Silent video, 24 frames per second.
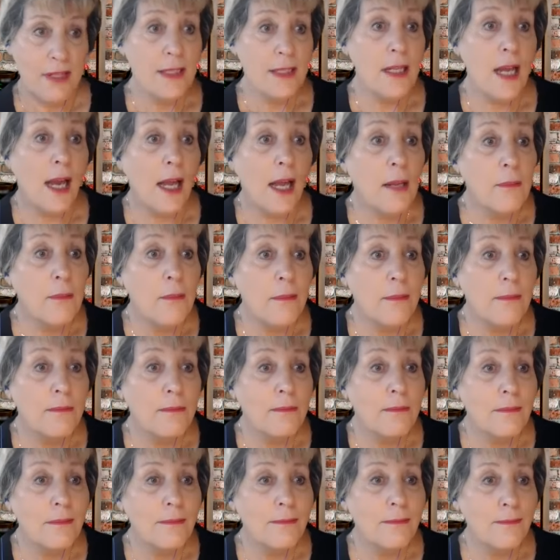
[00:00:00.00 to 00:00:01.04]
the time
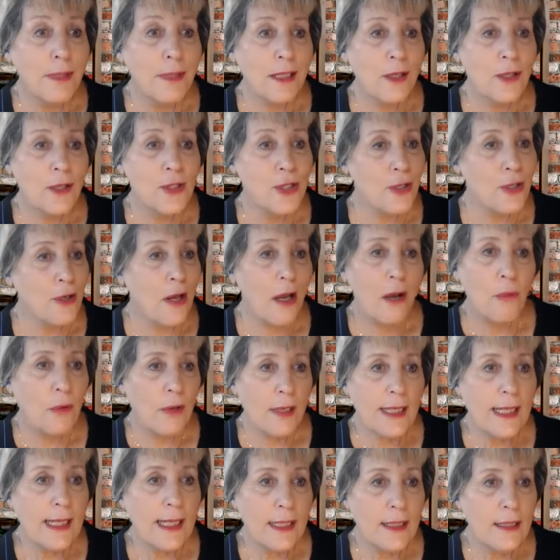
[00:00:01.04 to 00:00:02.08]
because you're not
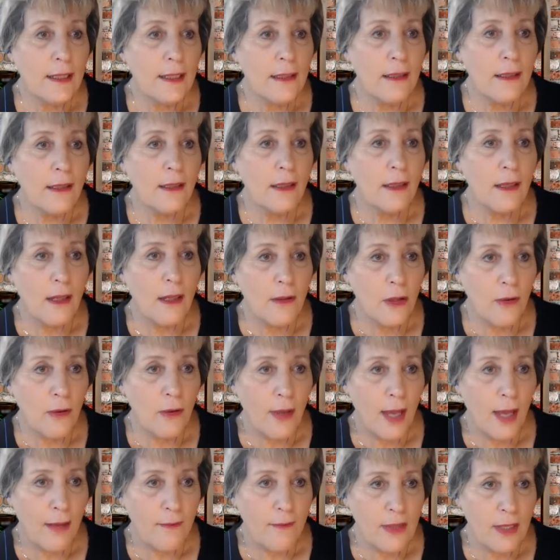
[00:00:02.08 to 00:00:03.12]
working. You
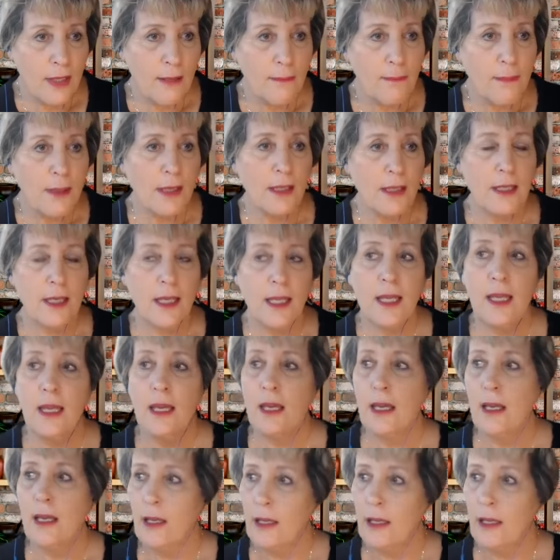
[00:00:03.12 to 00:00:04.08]
have the ability.